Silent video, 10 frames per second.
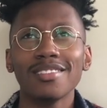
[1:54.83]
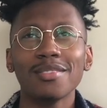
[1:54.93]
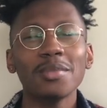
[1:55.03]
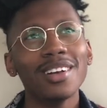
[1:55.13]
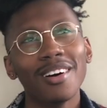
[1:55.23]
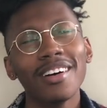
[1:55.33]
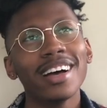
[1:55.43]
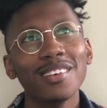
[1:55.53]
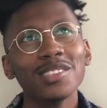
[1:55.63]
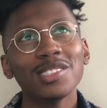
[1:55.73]
we all
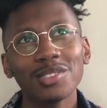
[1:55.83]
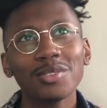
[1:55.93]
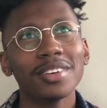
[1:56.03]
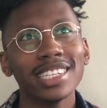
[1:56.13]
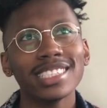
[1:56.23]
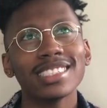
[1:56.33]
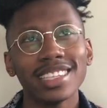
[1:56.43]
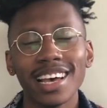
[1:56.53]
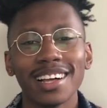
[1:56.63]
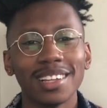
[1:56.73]
have a story to
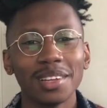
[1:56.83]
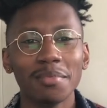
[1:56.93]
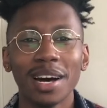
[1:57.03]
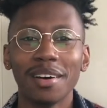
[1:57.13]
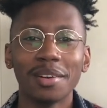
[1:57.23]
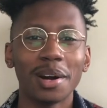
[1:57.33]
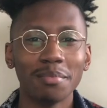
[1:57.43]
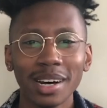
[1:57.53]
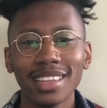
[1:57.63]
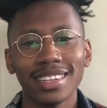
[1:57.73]
tell about our
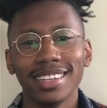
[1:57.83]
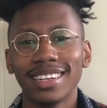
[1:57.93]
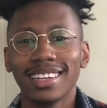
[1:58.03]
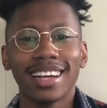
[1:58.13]
mother.